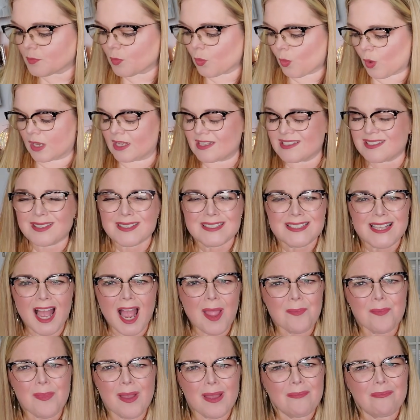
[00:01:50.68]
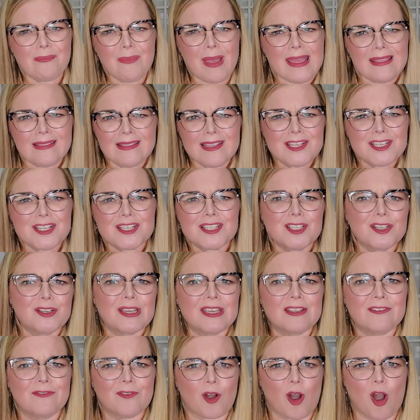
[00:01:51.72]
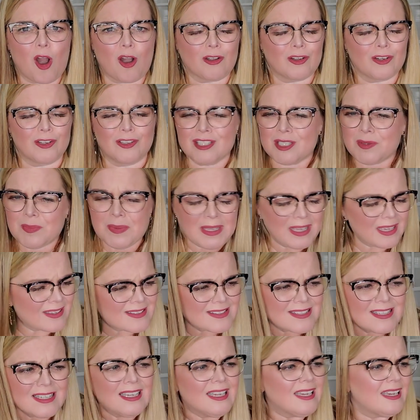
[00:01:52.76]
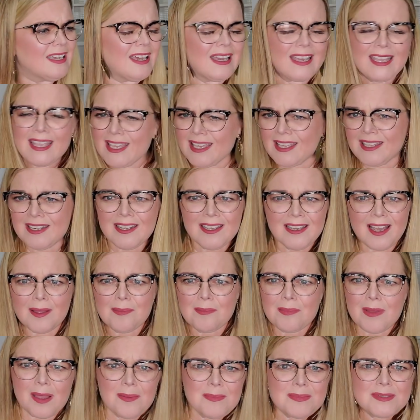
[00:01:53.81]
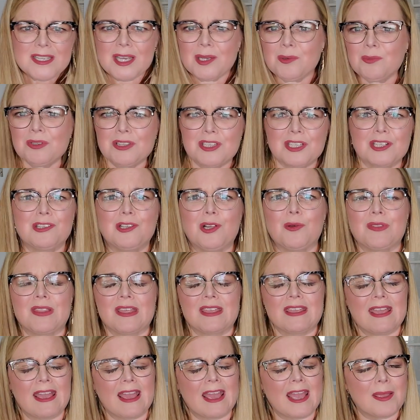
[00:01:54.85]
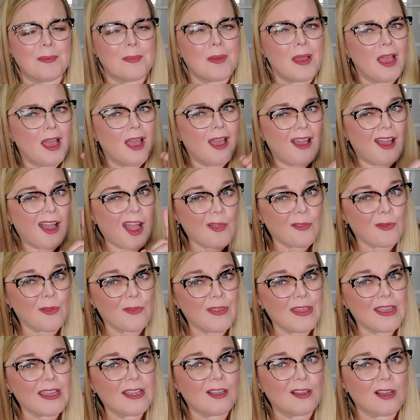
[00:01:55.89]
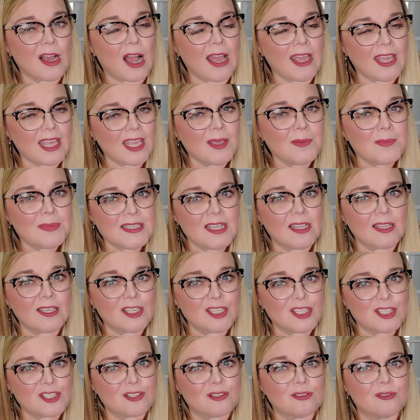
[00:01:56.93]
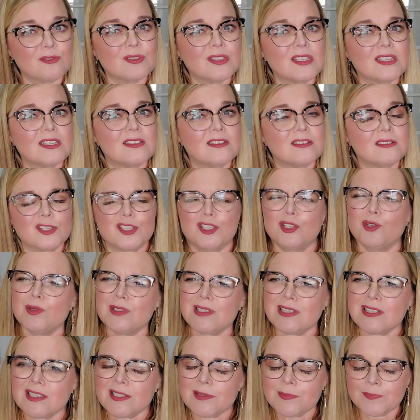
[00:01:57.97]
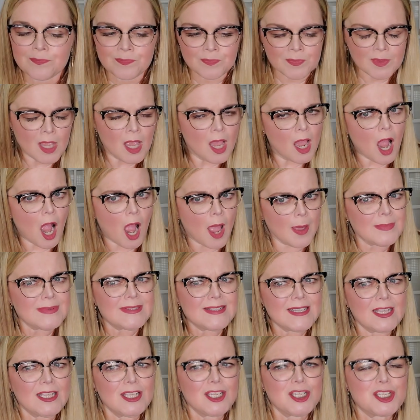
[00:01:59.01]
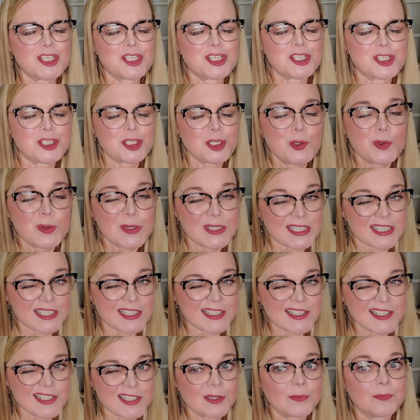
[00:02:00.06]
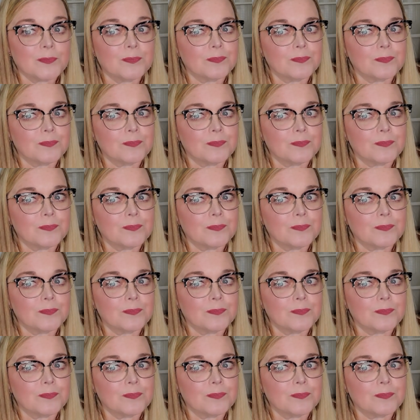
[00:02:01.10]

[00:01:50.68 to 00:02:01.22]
once, Because I'm mainly just looking for hard goods because, again, I'm, I'm done with the clothing game. Other than I am selling shoes, uh, shoes, I'm selling shoes,